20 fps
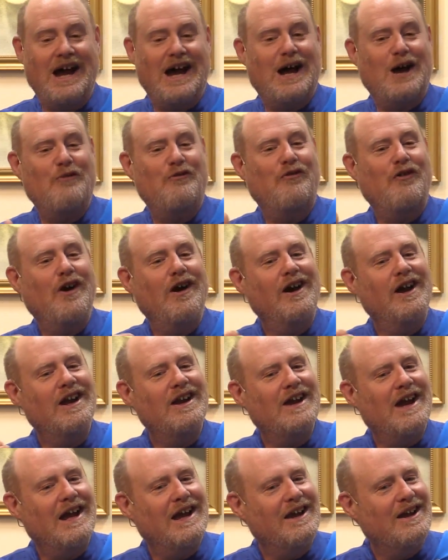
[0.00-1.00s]
how far
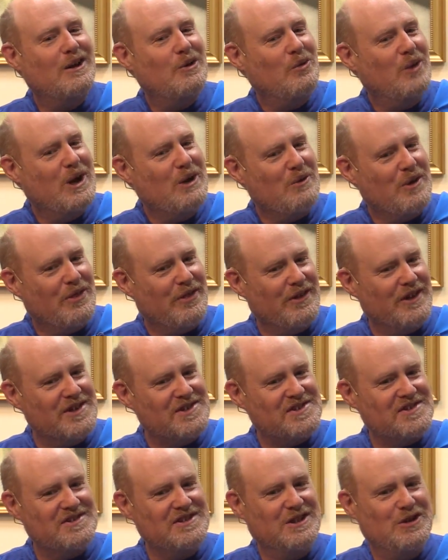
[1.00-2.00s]
can I get away with
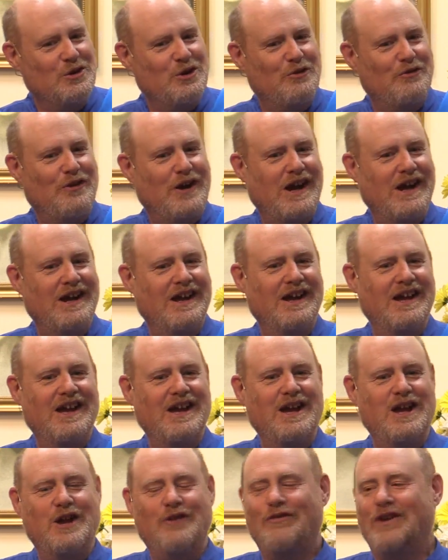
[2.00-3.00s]
this? If
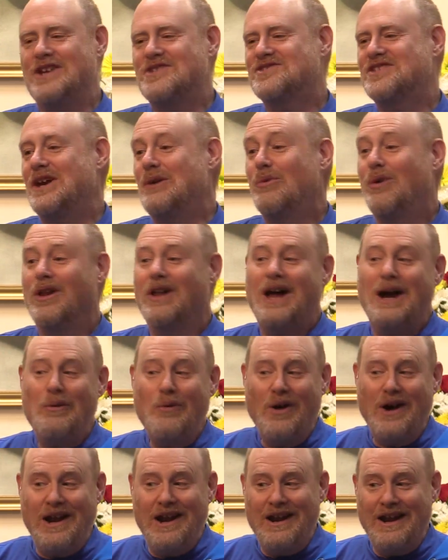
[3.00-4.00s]
I say, well, I
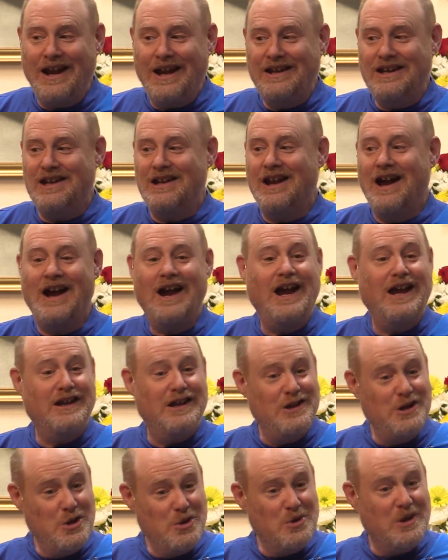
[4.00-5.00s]
want 99
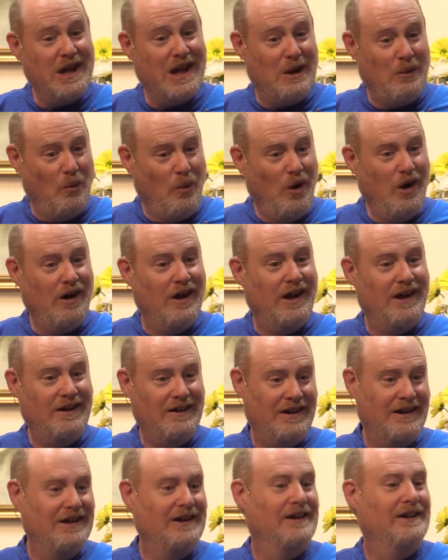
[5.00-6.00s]
and you get
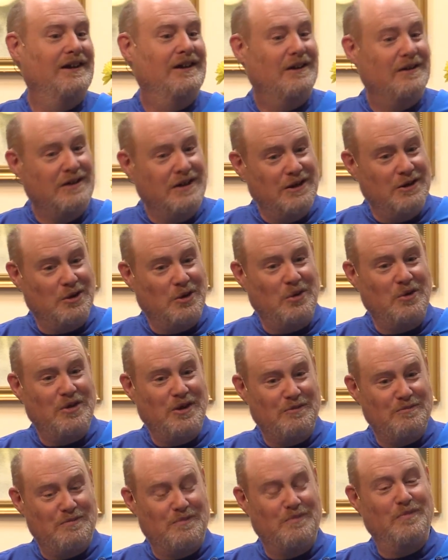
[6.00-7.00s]
1,
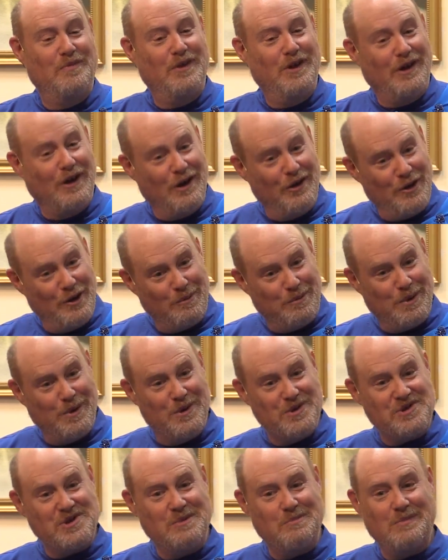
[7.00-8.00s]
the other
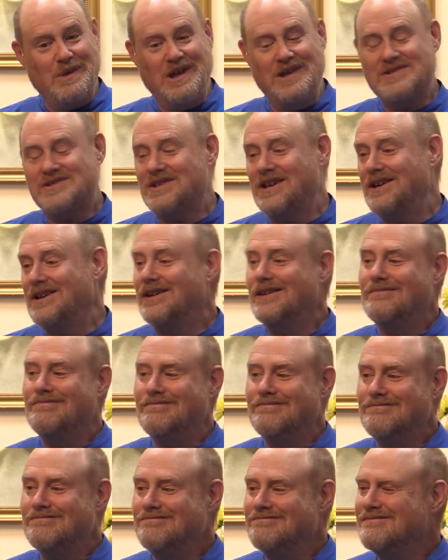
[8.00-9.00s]
person may say,
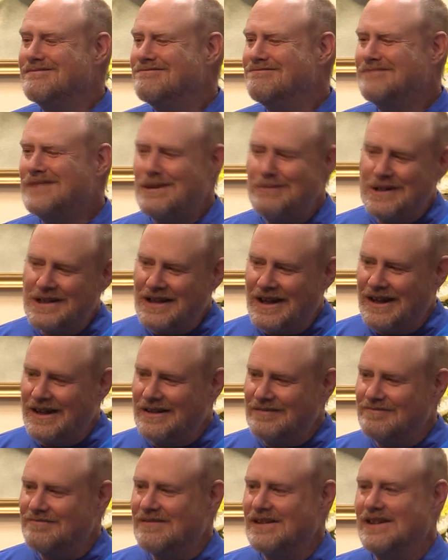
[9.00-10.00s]
maybe not.